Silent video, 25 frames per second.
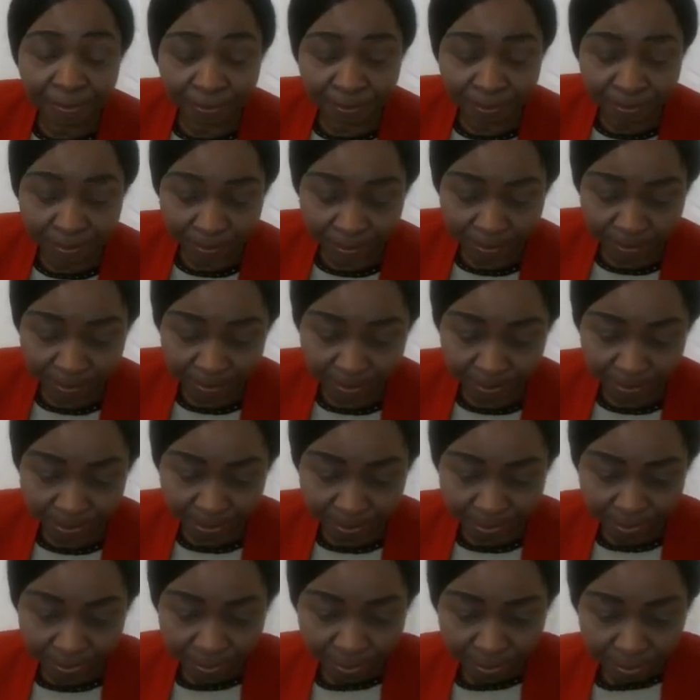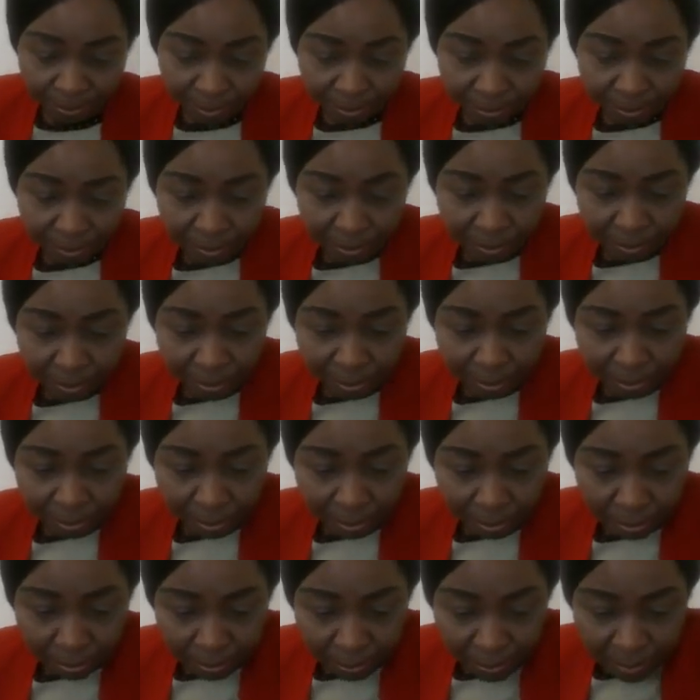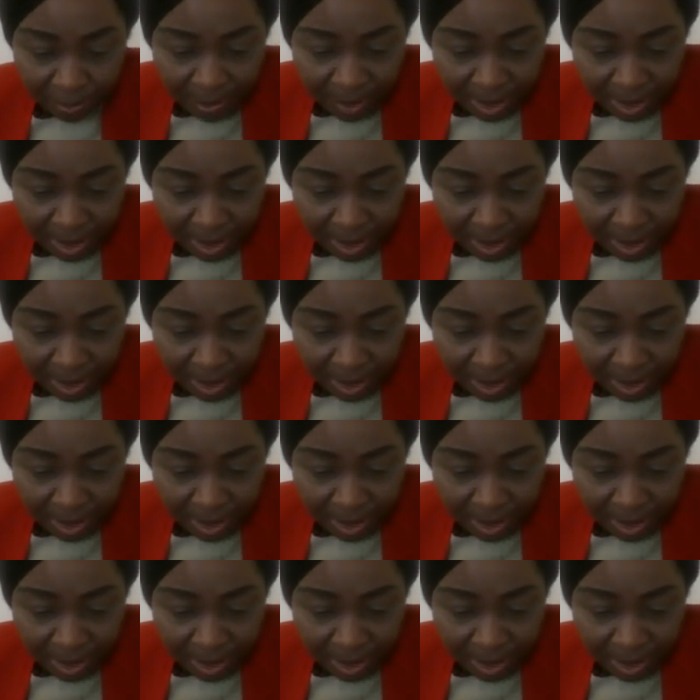(silence)